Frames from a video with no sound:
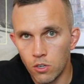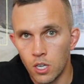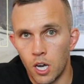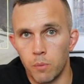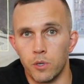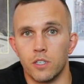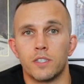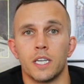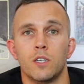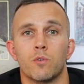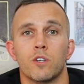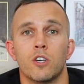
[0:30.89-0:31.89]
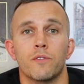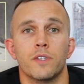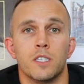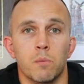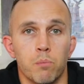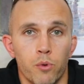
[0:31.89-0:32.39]
I'm going to send you on over
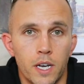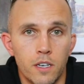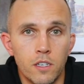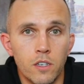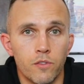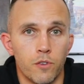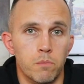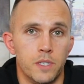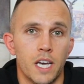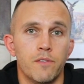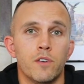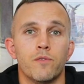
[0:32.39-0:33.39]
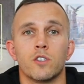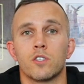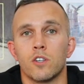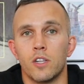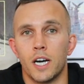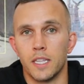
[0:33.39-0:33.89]
to Brennan from David vs
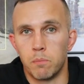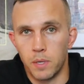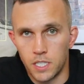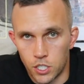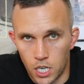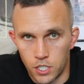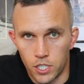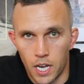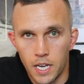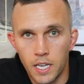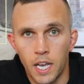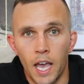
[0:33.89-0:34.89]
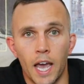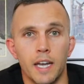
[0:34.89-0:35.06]
Goliath B J J